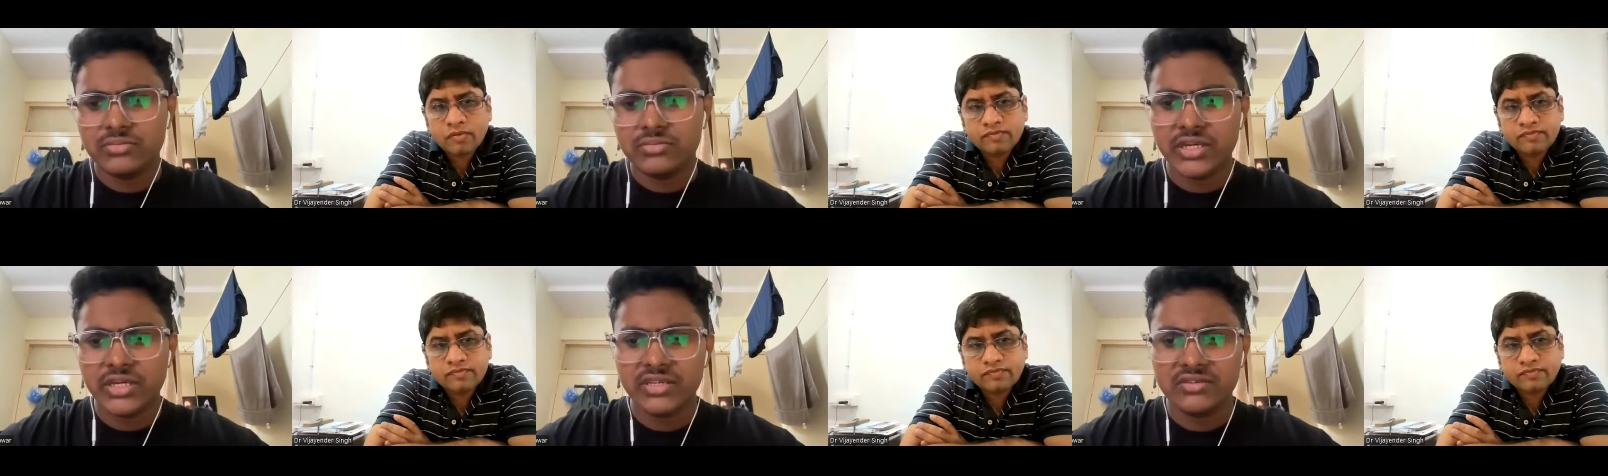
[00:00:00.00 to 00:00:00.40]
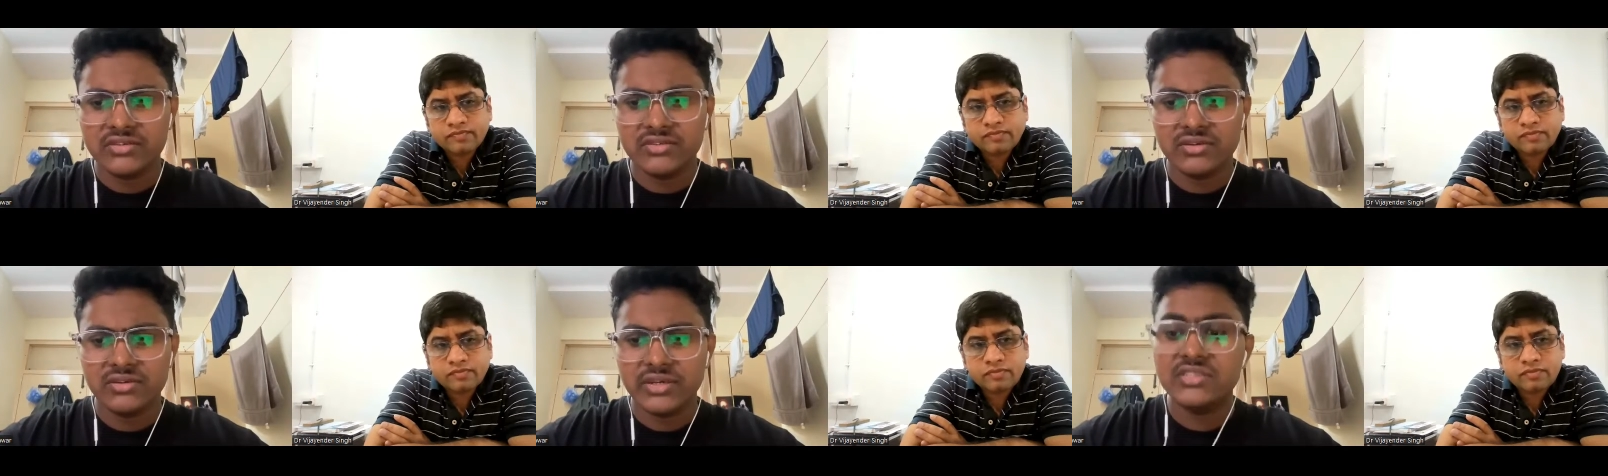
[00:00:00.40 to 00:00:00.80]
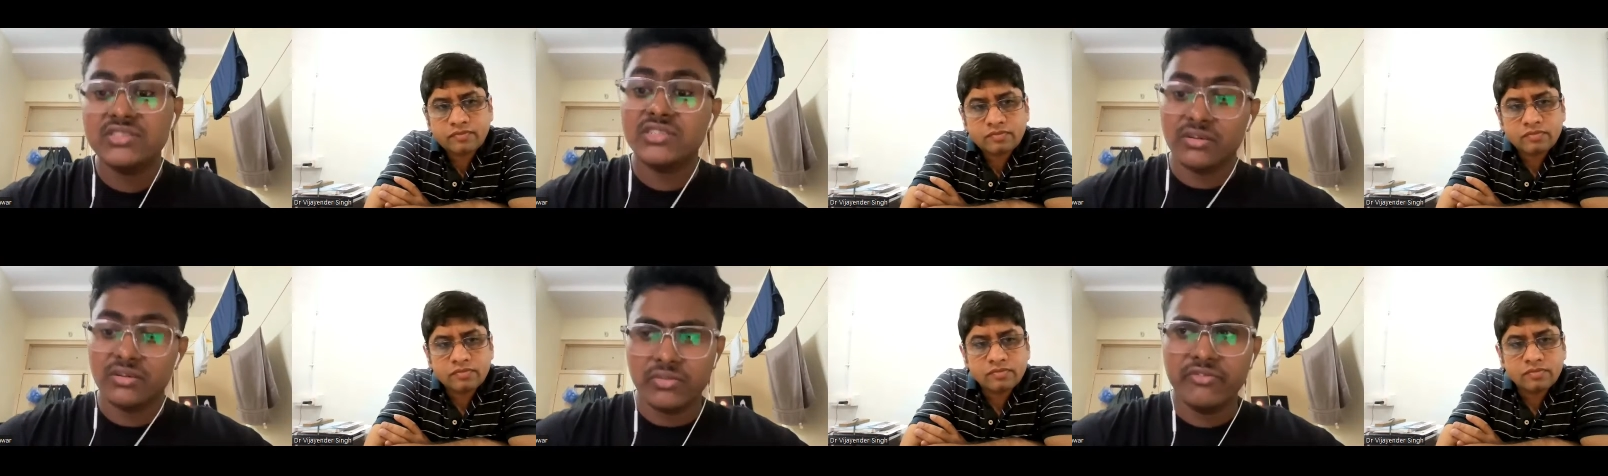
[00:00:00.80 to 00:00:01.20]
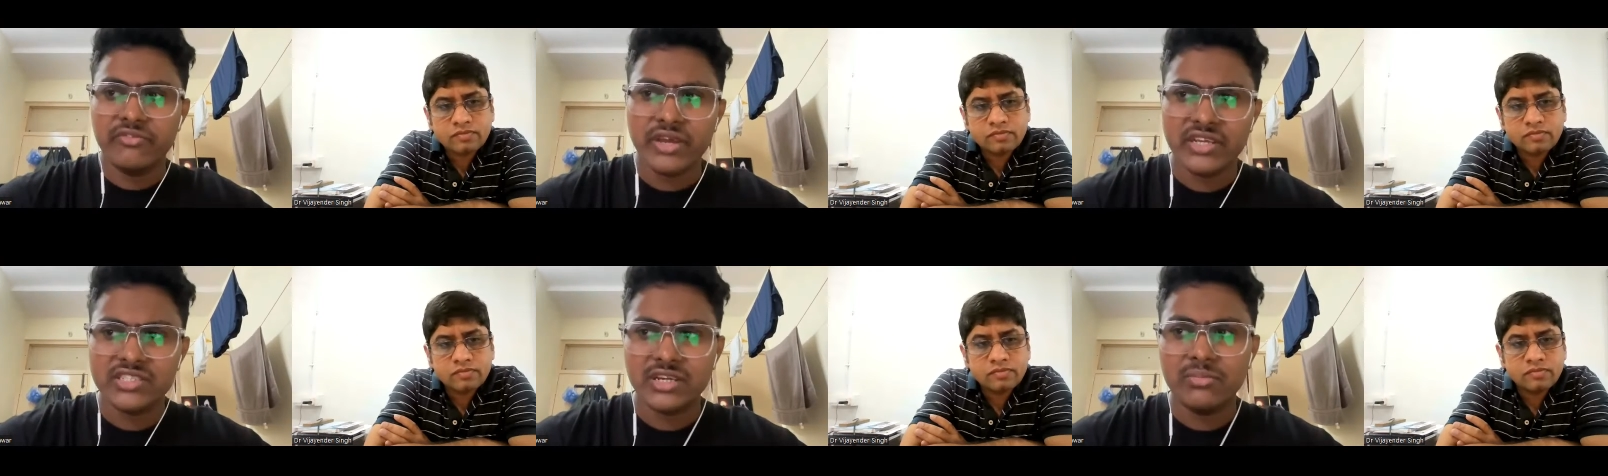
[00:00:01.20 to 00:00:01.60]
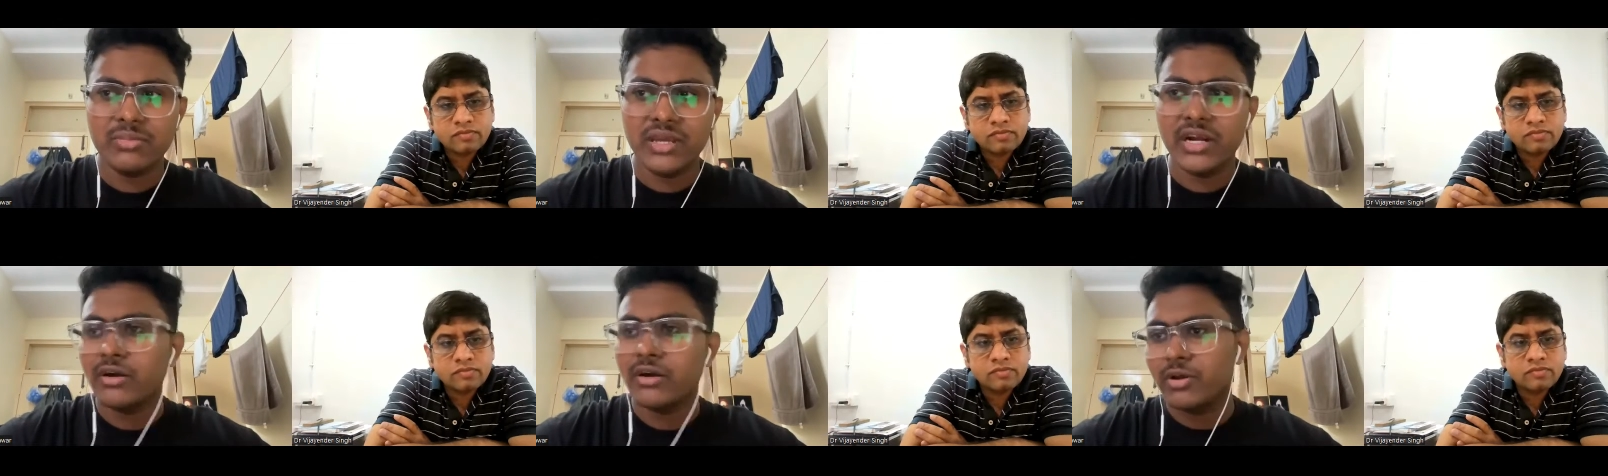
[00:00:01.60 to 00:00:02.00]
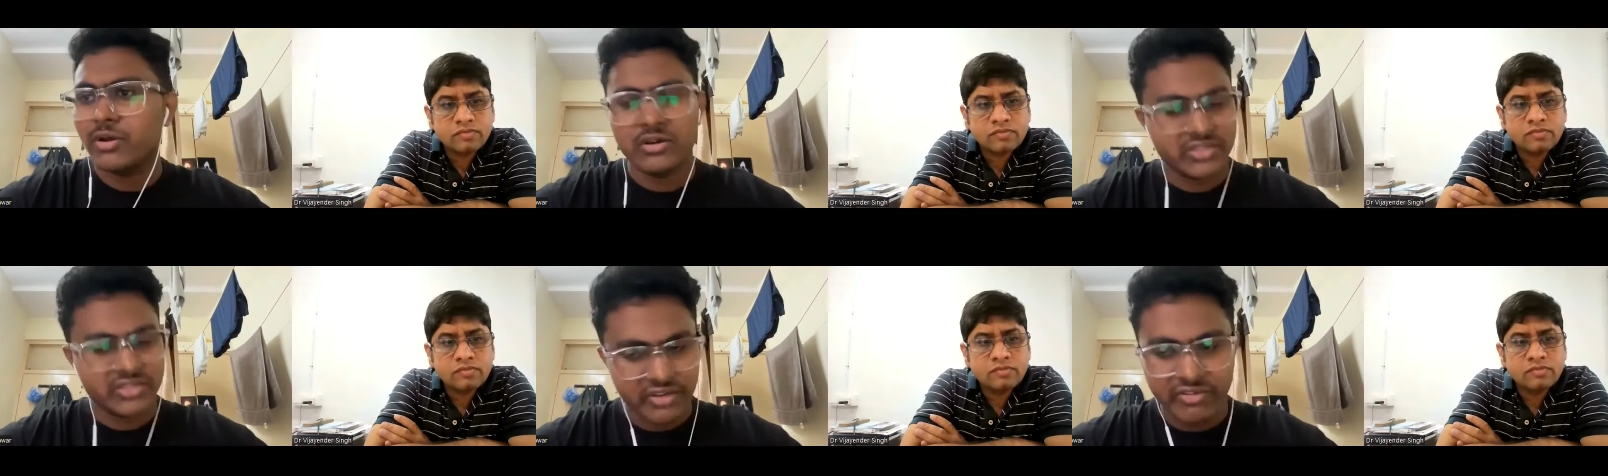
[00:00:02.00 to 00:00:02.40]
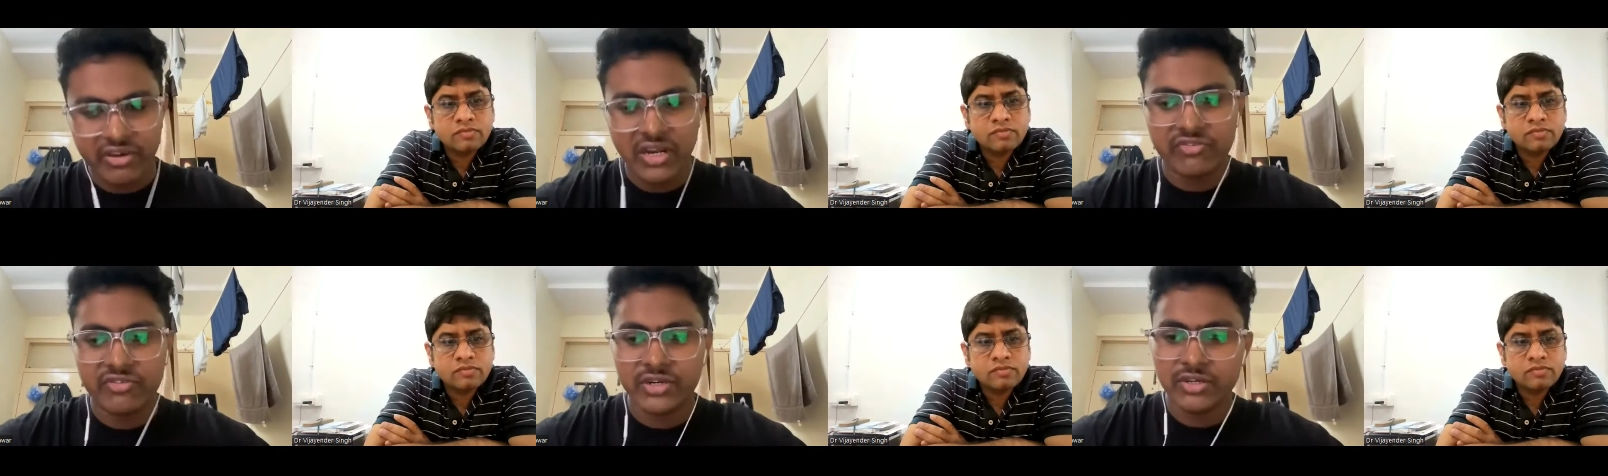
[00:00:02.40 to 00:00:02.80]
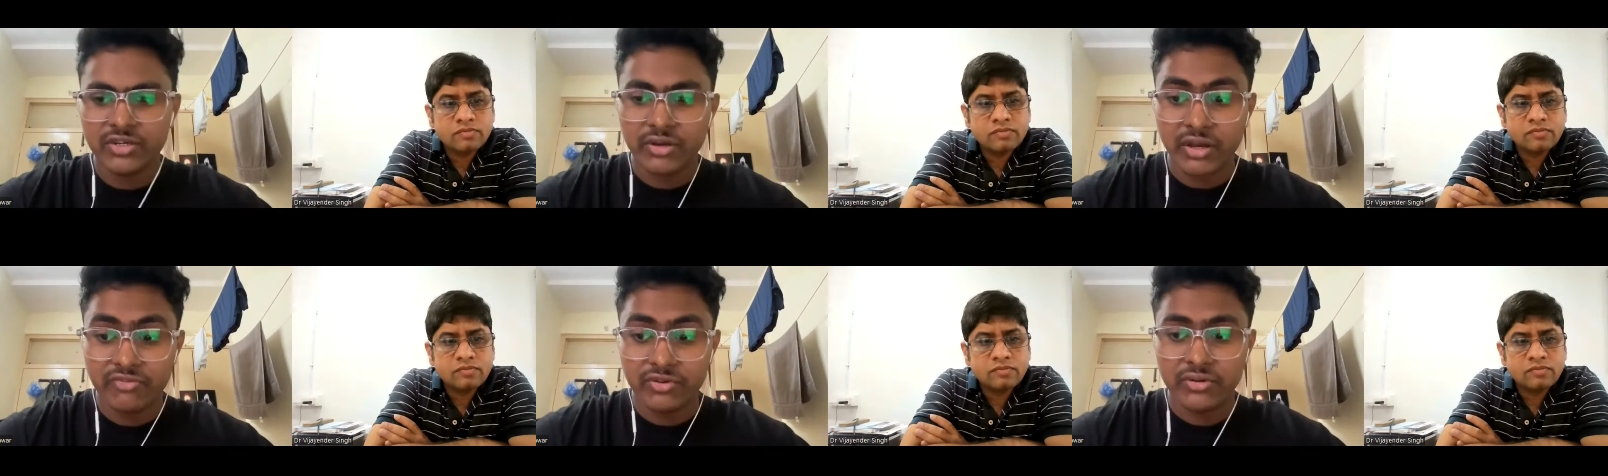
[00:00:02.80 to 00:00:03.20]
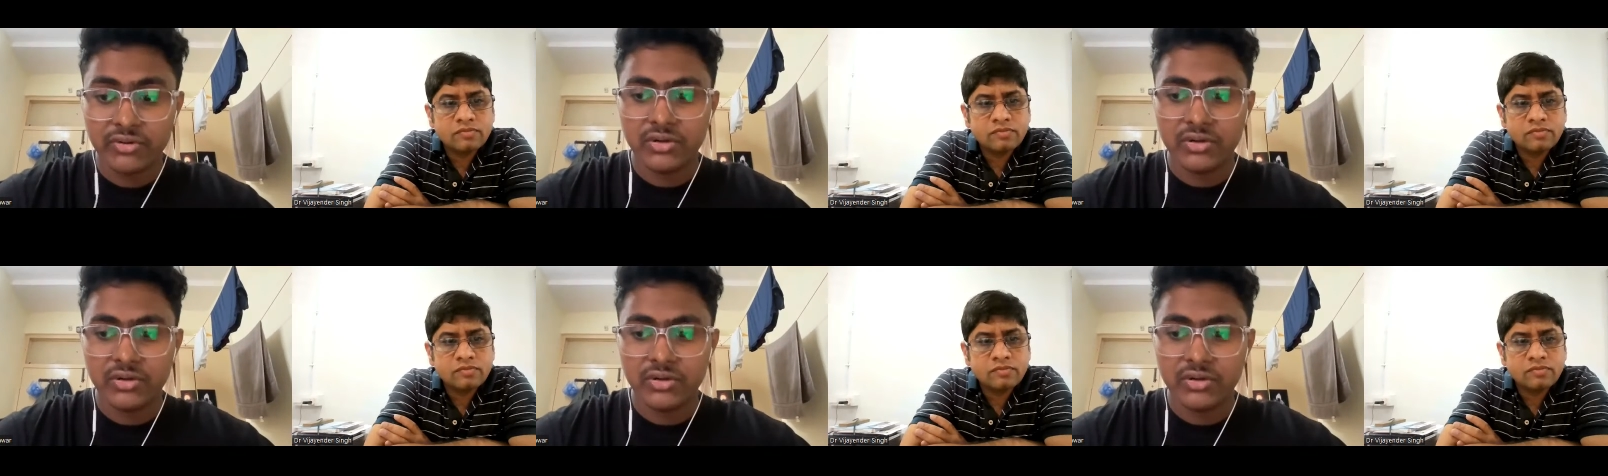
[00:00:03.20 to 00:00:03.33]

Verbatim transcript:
Speaker 1: it's extremely hard because even after you have